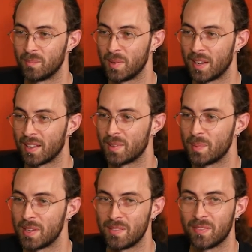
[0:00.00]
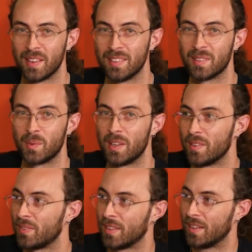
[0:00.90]
we got to be friends
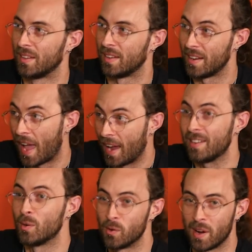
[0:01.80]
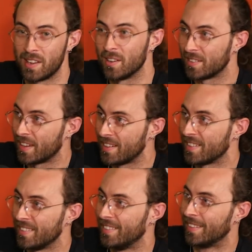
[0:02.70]
with an actual radio
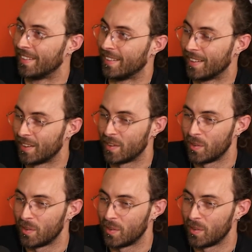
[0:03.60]
station. Yeah.